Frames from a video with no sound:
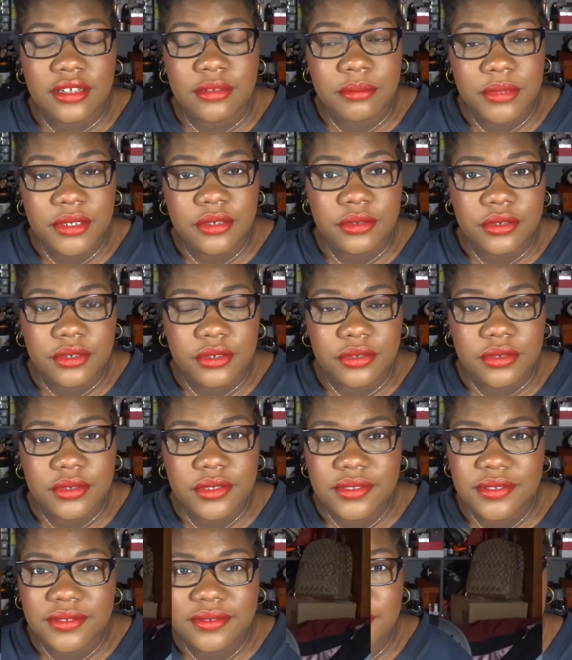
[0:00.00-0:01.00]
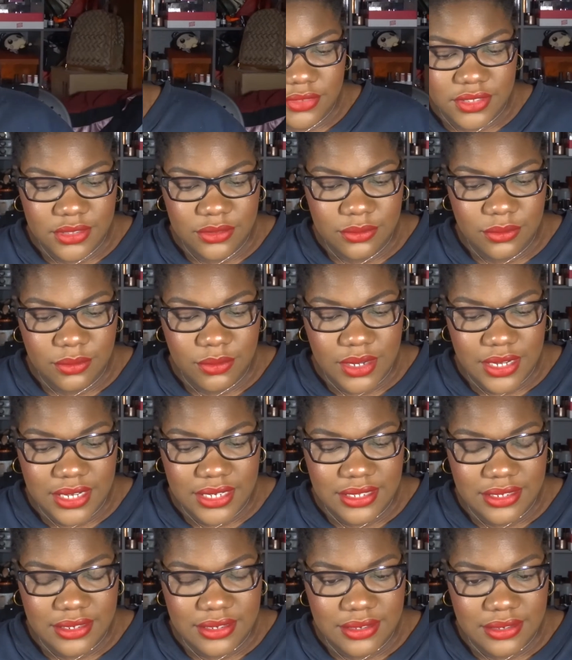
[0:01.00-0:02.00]
a miracle.
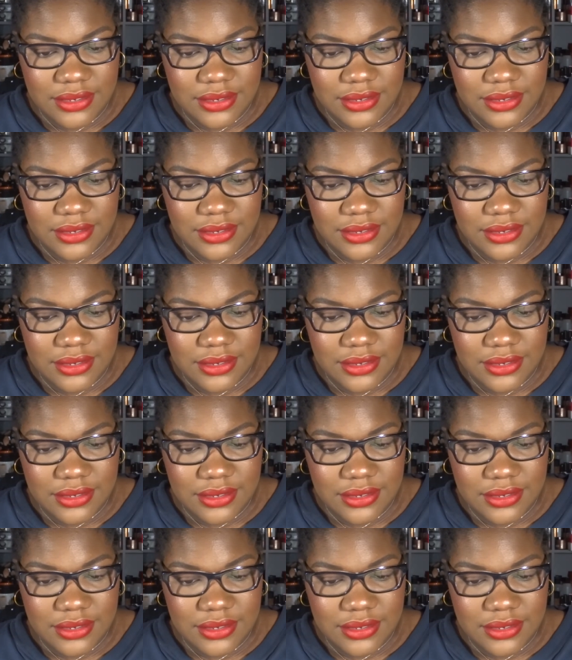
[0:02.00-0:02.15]
What?